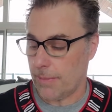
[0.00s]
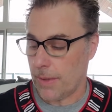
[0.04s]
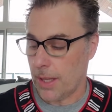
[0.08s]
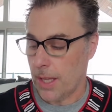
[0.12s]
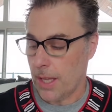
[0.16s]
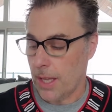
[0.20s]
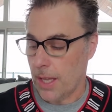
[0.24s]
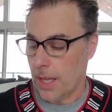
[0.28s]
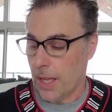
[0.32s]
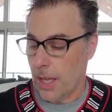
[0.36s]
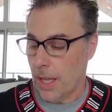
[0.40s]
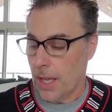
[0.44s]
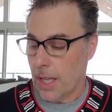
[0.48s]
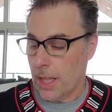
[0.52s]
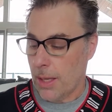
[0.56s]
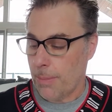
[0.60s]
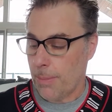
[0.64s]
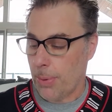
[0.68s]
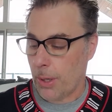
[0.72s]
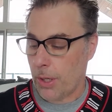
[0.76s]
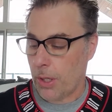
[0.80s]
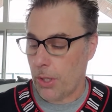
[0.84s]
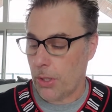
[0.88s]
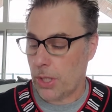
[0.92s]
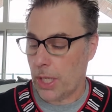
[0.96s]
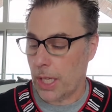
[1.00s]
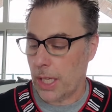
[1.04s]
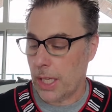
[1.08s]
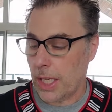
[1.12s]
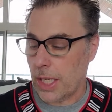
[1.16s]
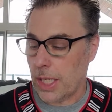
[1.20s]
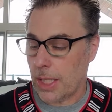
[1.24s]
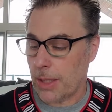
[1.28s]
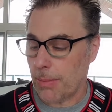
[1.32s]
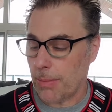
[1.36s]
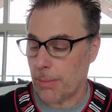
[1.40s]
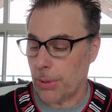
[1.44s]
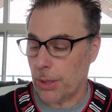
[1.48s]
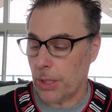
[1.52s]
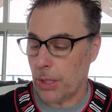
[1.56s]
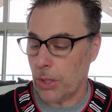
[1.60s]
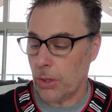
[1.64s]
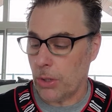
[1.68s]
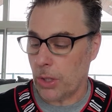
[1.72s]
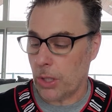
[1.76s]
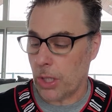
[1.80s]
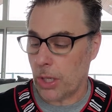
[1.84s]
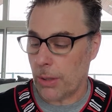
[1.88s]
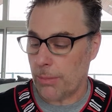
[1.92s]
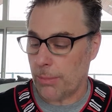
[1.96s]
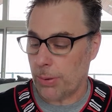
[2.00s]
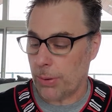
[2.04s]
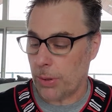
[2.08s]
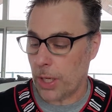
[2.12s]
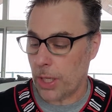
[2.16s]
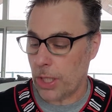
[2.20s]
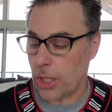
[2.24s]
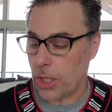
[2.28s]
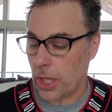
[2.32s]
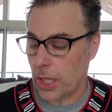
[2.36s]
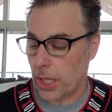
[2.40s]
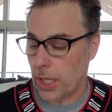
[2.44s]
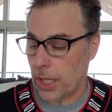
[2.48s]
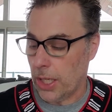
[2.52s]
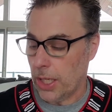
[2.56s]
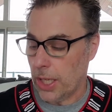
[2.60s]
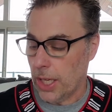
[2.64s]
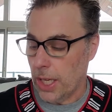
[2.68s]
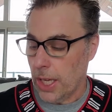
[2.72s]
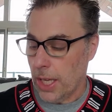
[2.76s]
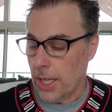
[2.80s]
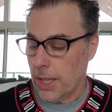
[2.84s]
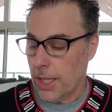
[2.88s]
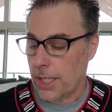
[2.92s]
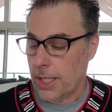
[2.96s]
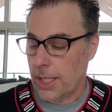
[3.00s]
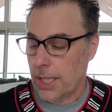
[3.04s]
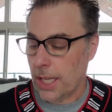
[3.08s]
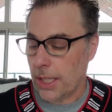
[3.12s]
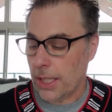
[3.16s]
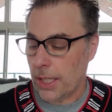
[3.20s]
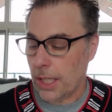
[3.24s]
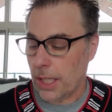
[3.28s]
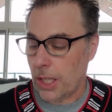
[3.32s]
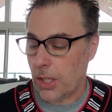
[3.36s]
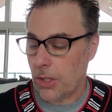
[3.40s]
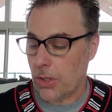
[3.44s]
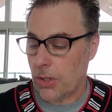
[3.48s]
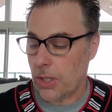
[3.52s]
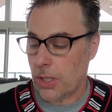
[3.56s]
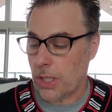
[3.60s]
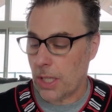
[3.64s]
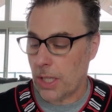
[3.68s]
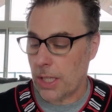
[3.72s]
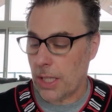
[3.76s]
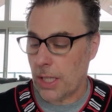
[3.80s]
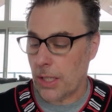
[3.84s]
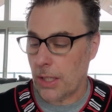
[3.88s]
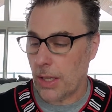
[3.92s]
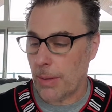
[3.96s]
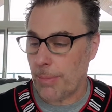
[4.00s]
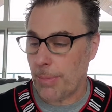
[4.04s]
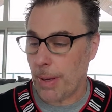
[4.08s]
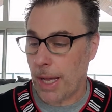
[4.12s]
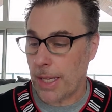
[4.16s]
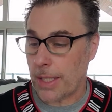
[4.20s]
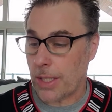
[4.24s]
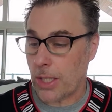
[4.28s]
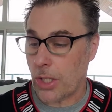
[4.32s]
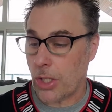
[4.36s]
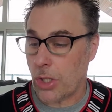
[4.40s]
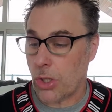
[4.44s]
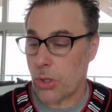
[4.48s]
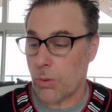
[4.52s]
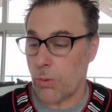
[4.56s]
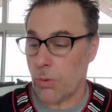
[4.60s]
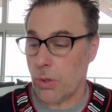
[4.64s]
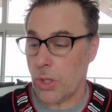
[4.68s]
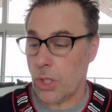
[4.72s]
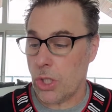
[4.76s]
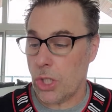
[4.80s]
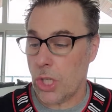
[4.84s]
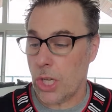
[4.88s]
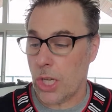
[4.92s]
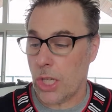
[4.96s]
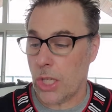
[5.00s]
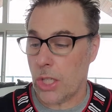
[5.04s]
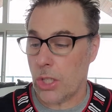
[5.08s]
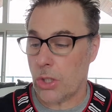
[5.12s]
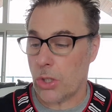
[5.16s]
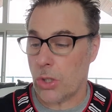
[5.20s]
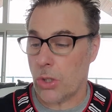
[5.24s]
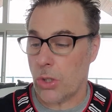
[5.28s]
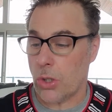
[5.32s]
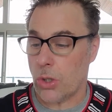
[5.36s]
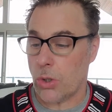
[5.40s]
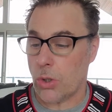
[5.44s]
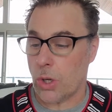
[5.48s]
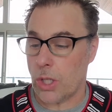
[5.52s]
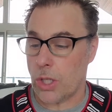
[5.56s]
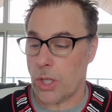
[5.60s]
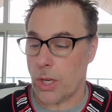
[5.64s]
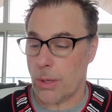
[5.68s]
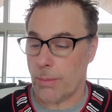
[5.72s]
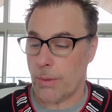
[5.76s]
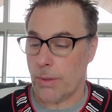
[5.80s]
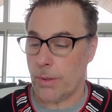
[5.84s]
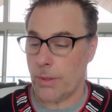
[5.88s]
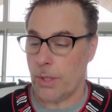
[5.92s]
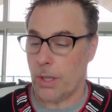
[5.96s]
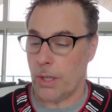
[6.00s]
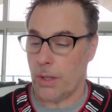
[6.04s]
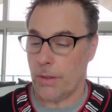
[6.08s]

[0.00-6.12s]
The percutaneous balloon compression This technique uses a needle that passes through the cheek to the trigeminal